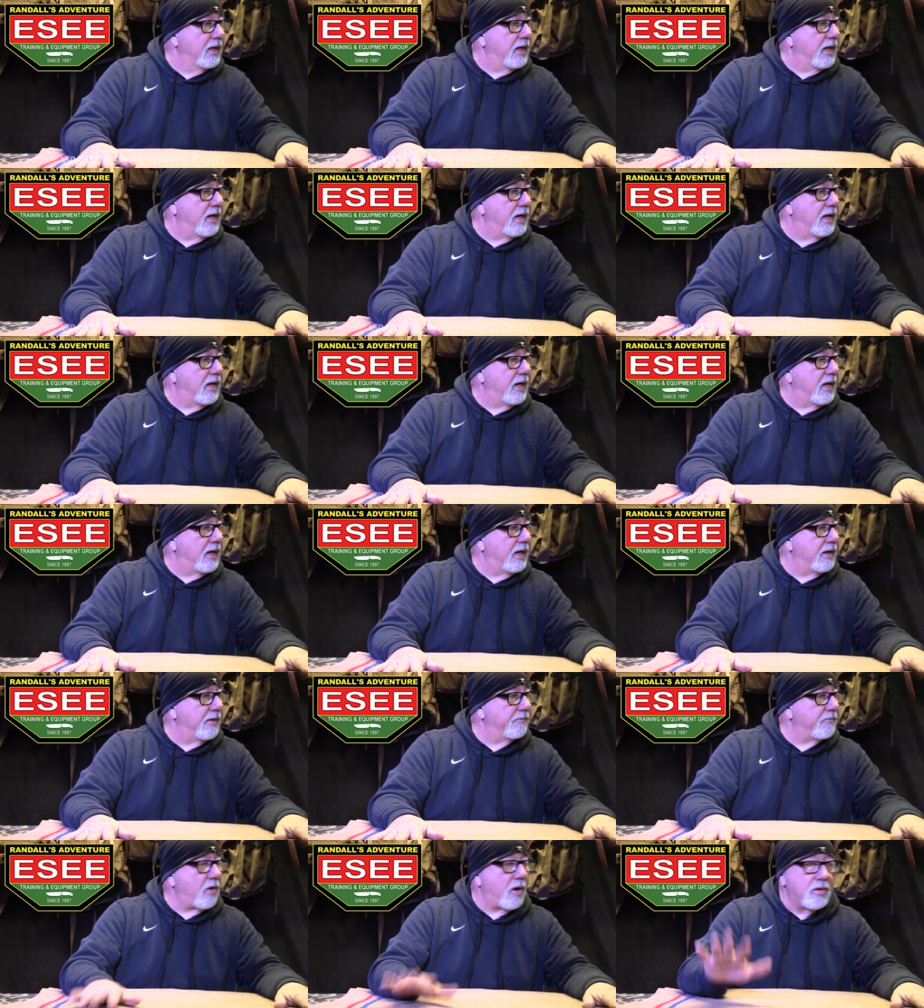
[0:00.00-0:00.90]

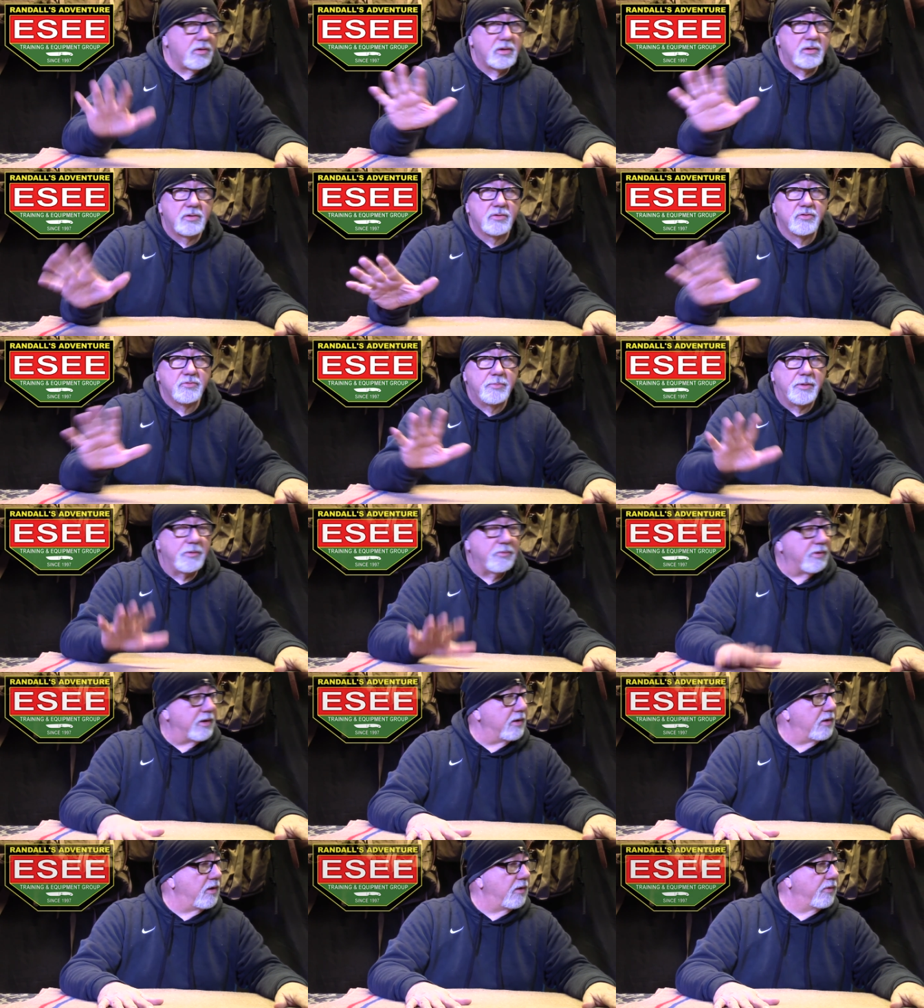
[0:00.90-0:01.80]
Um, articles will be
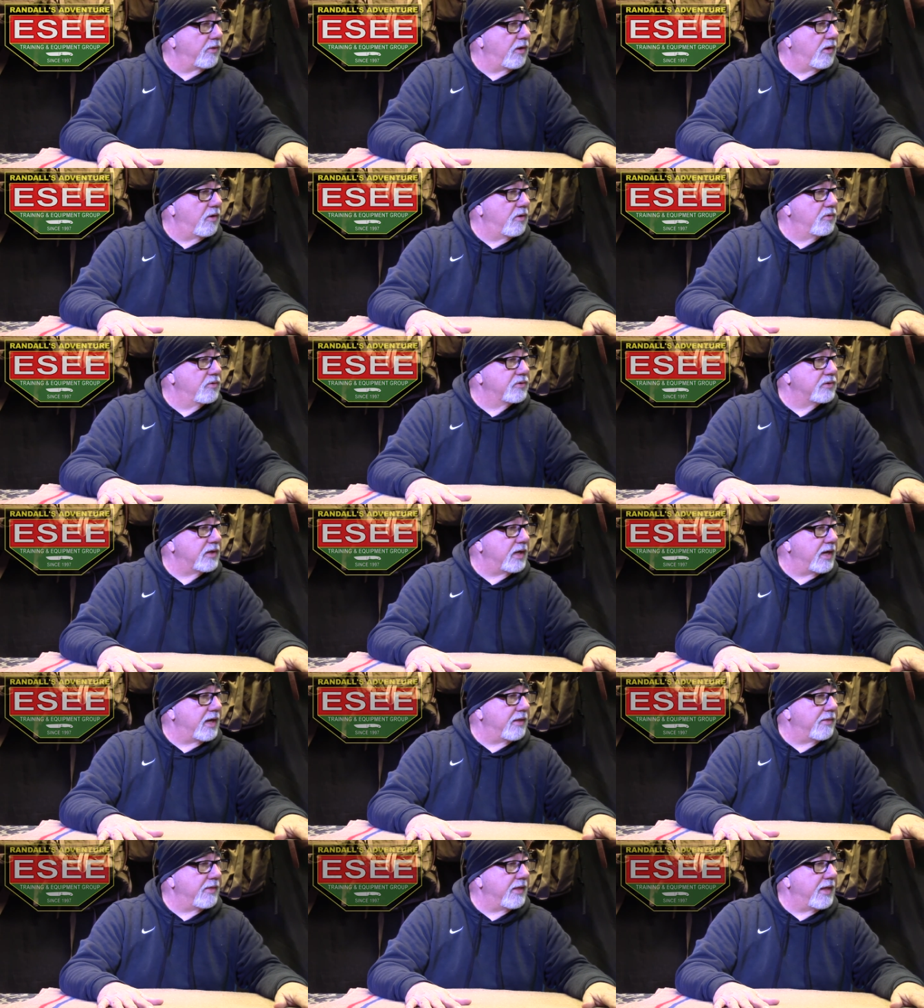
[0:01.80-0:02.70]
written on those,
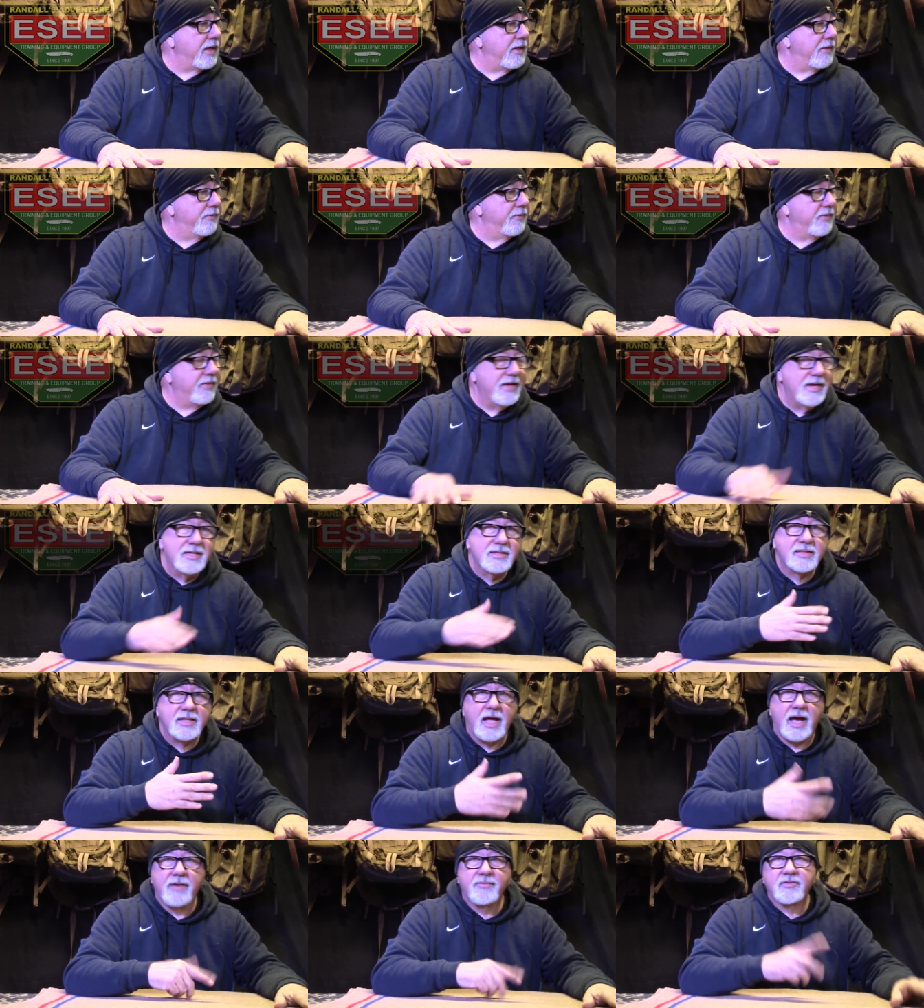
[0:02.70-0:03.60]
and then these
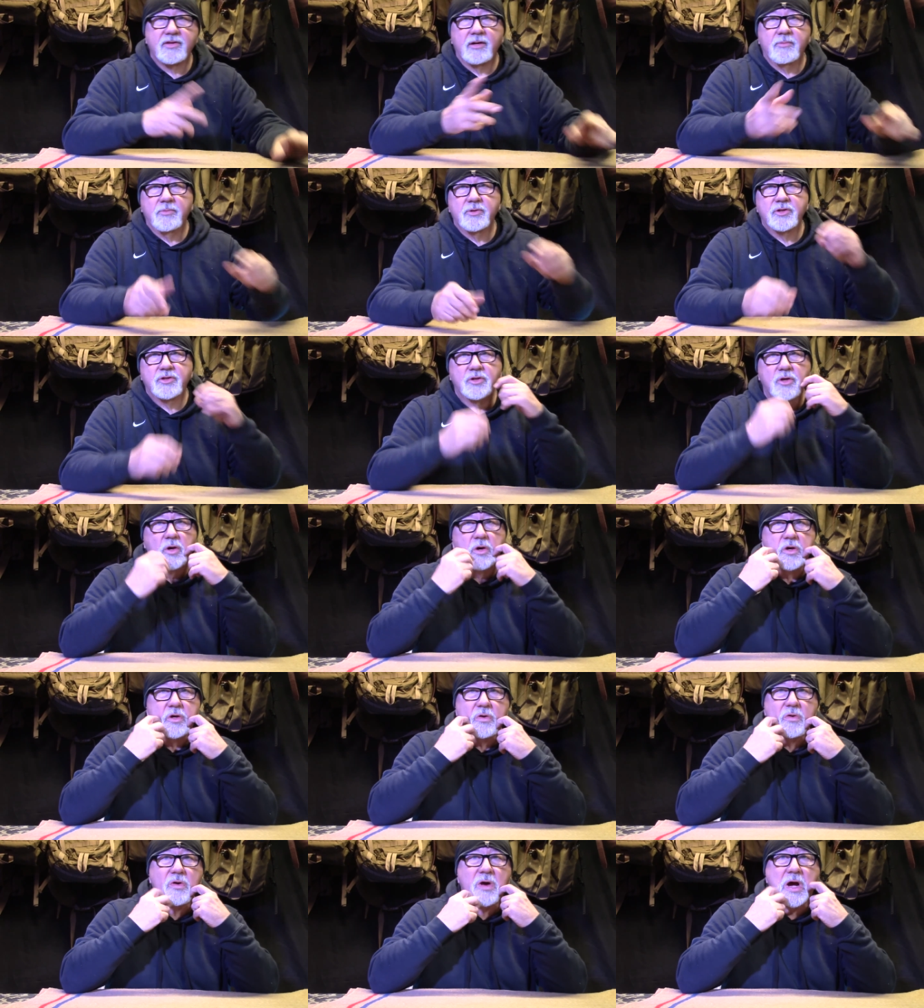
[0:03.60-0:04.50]
knives that I'm going to show
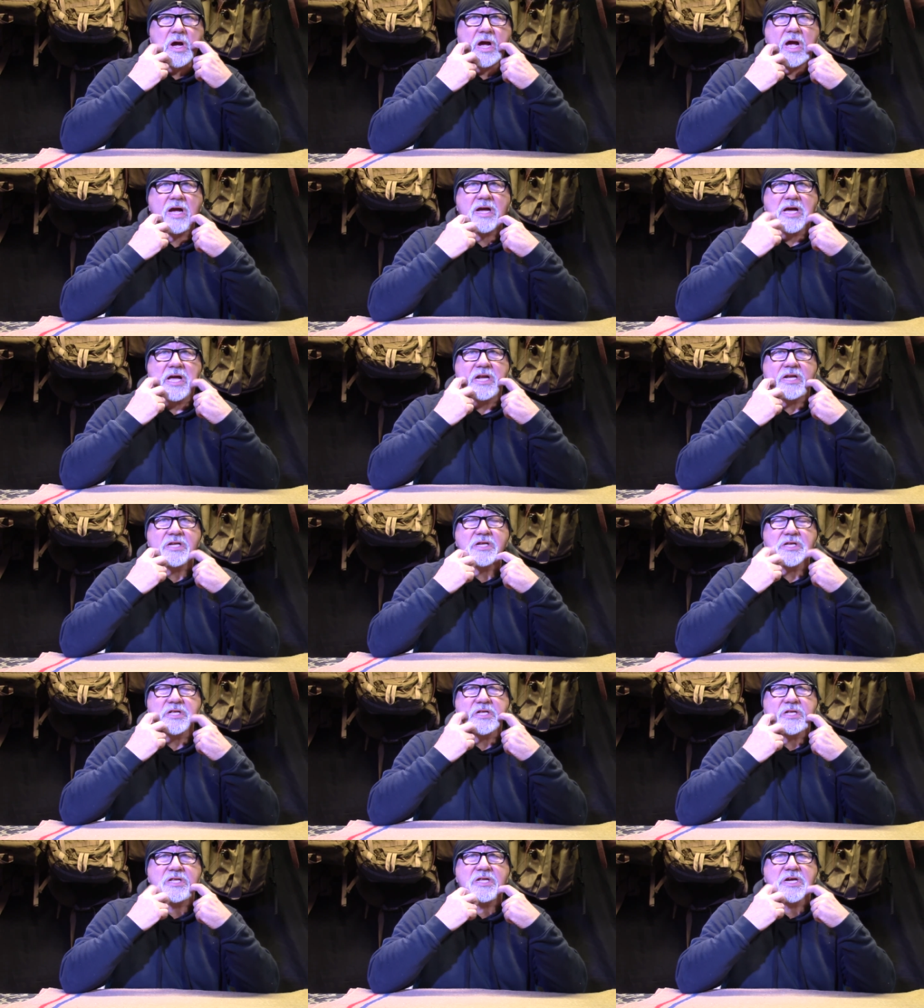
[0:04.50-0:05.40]
you. I, I got to
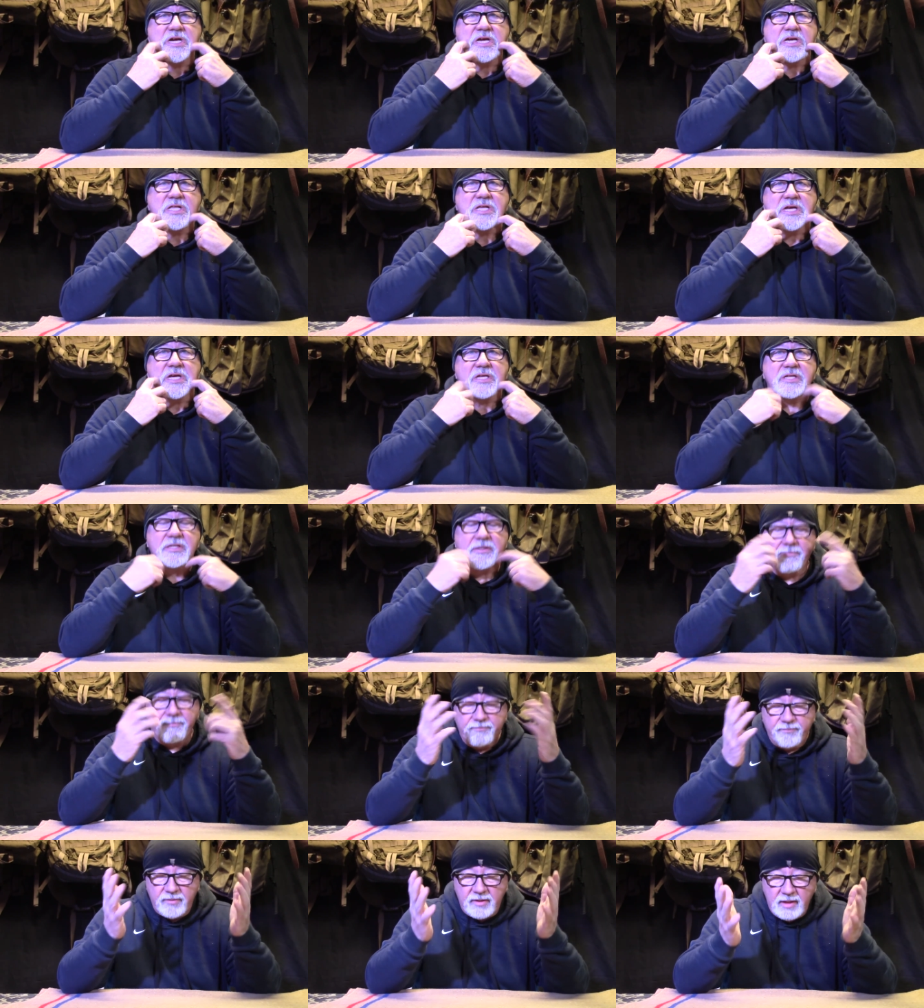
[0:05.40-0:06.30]
tell you this.
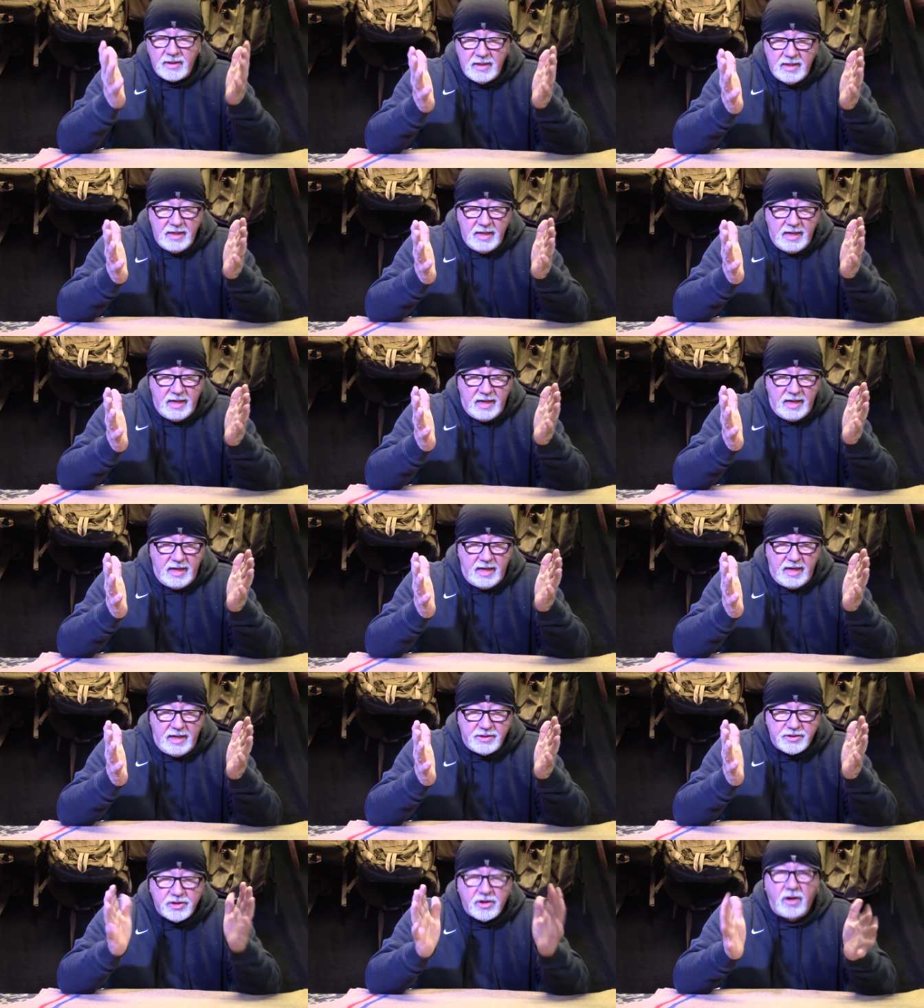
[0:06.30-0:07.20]

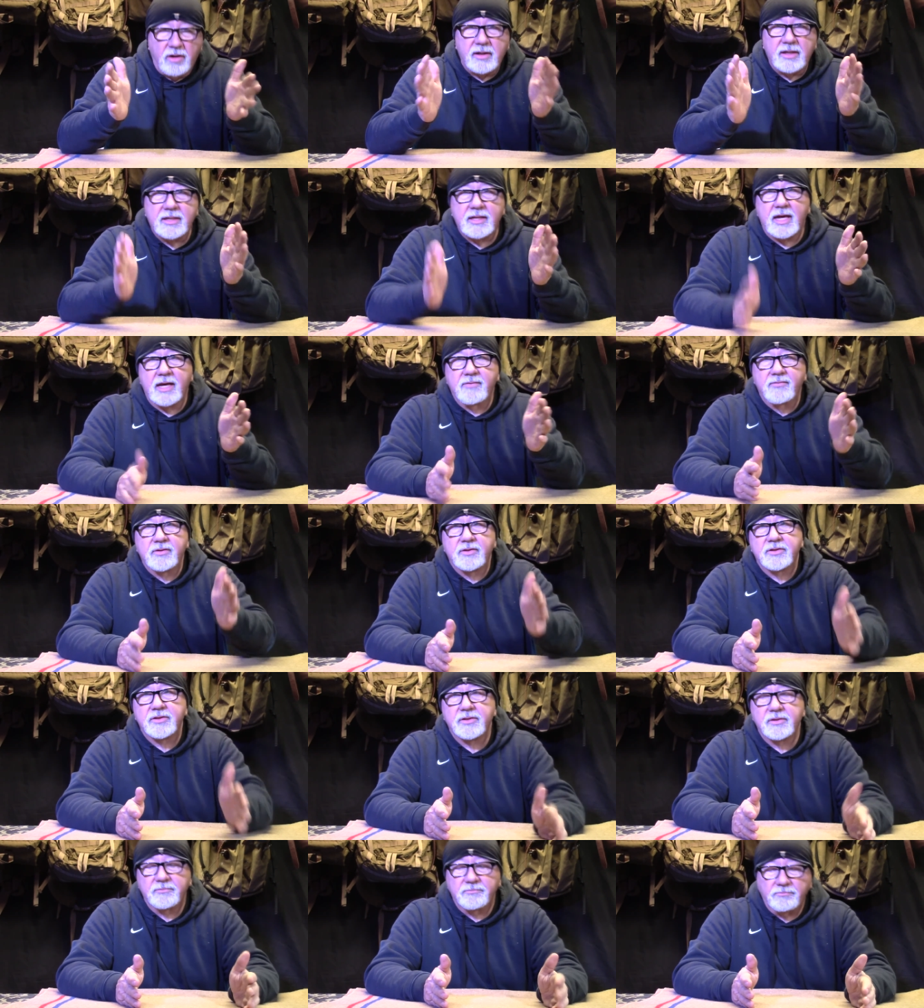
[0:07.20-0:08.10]
Uh, Charlie
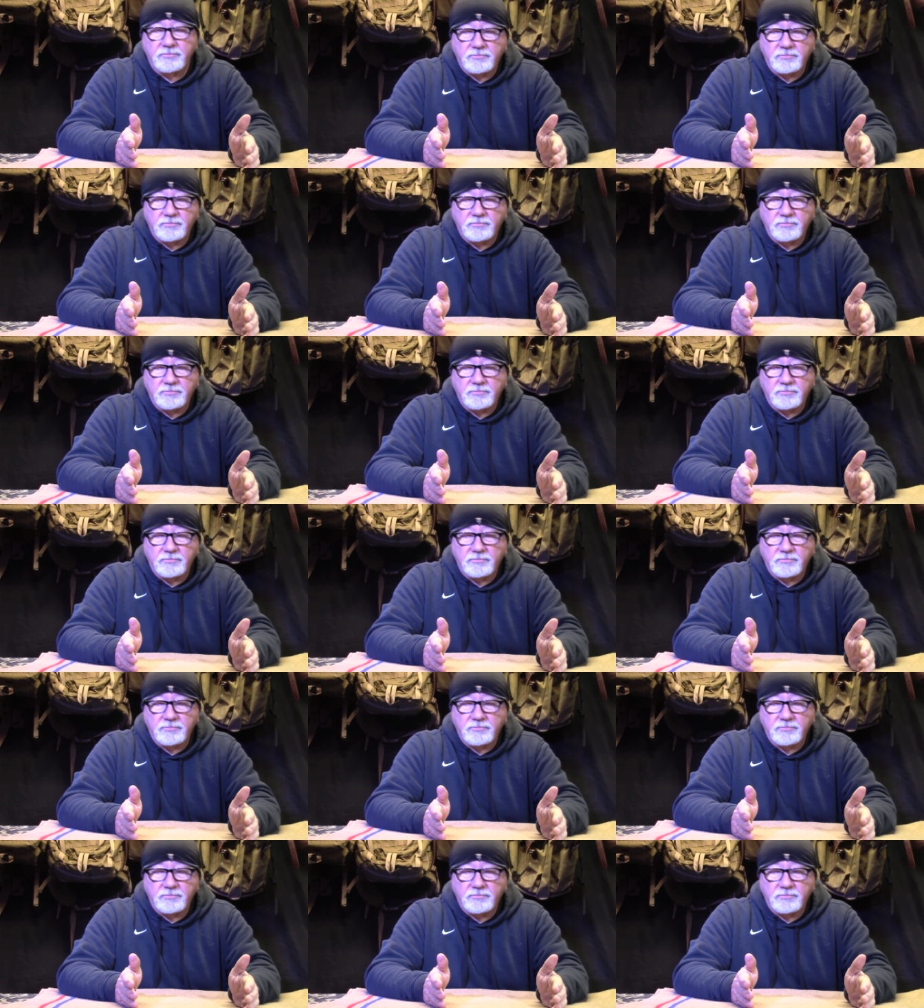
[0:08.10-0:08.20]
Davis